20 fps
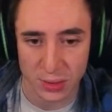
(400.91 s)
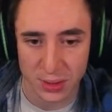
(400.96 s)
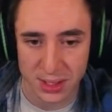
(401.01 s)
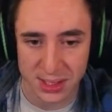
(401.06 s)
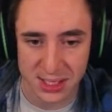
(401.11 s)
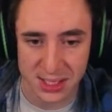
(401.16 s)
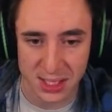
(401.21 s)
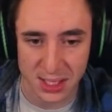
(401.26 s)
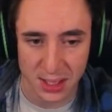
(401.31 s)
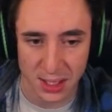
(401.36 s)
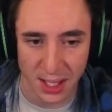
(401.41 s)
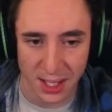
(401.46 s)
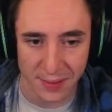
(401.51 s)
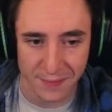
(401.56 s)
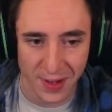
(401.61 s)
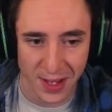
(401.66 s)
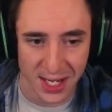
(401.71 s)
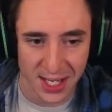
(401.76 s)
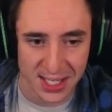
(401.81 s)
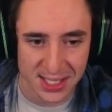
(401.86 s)
This is a, like,
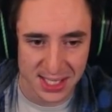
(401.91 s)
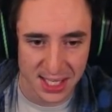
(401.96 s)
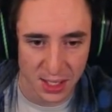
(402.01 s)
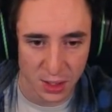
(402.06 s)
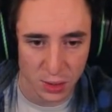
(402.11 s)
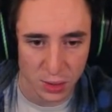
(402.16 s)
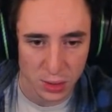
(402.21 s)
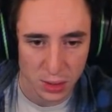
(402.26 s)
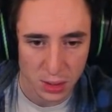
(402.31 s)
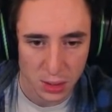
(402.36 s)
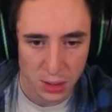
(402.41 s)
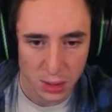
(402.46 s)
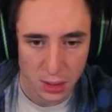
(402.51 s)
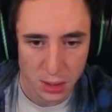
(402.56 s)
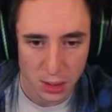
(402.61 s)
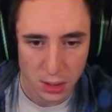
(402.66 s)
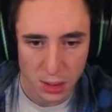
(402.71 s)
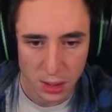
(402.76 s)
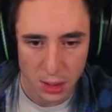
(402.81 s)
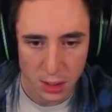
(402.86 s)
fairly easy kill.
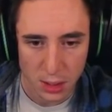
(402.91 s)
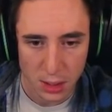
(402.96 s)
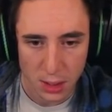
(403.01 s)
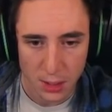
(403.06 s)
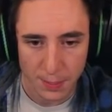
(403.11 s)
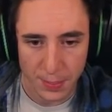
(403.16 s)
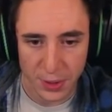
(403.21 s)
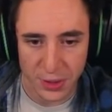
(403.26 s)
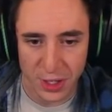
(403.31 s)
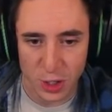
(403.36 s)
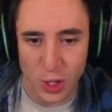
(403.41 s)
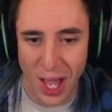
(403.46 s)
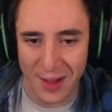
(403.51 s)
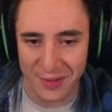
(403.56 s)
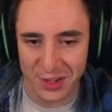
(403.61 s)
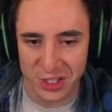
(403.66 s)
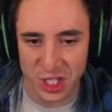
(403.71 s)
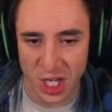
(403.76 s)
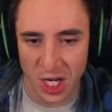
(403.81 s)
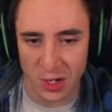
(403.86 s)
But then you have
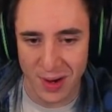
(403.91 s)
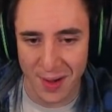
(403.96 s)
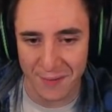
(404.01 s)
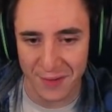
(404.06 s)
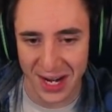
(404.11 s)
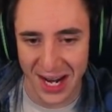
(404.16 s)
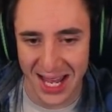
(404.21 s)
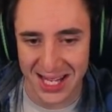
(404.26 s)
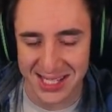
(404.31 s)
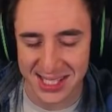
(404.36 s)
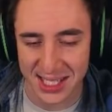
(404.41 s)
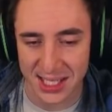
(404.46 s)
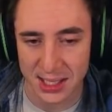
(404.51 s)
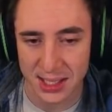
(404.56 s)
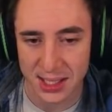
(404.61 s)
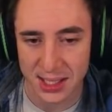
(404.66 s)
to turn around for Lancer.